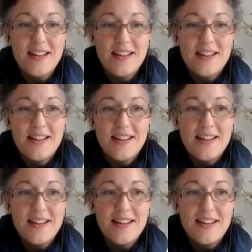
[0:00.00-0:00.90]

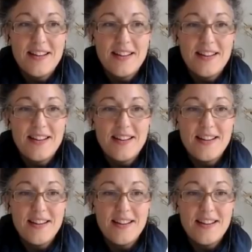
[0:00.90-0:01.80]

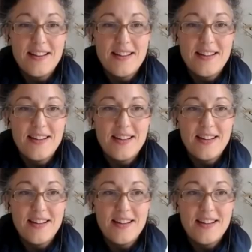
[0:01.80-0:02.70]

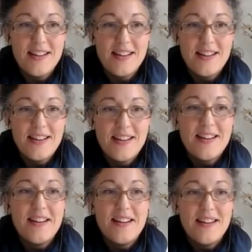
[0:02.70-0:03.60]

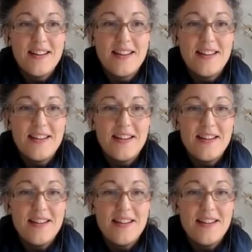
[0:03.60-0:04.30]
[no speech]